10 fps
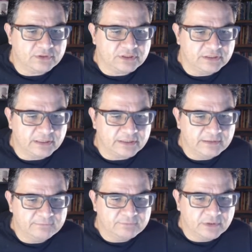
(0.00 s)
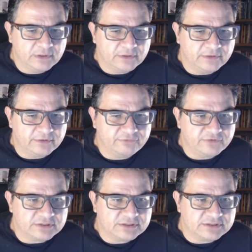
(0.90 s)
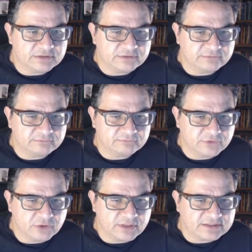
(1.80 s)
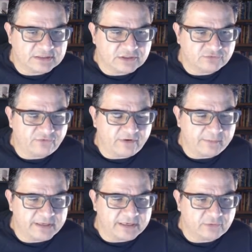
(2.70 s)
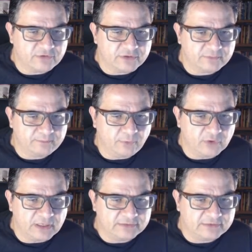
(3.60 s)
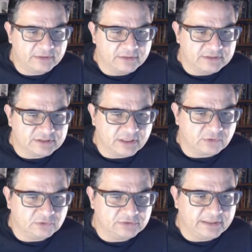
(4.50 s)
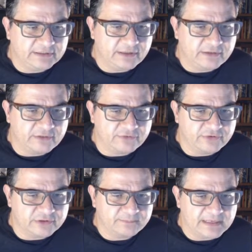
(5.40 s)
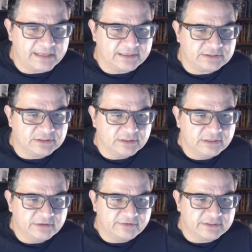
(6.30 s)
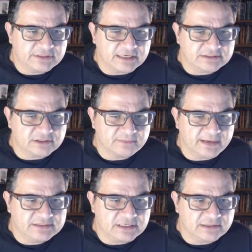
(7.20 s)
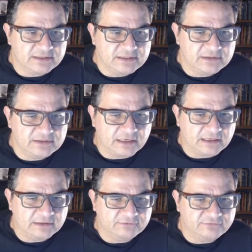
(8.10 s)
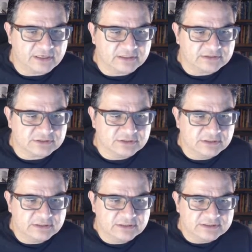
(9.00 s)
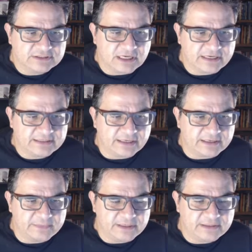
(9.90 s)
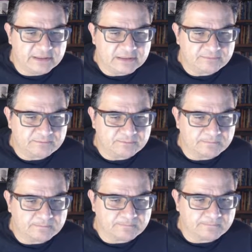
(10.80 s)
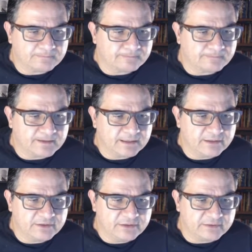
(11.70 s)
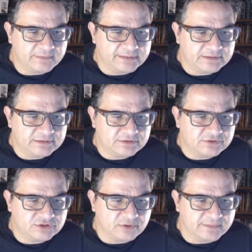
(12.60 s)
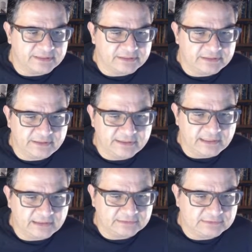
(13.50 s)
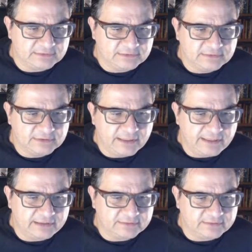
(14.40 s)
here, the first is the United States of America with Poland second, and in the third place there is Azerbaijan, India, France, China, Armenia, Germany, England, and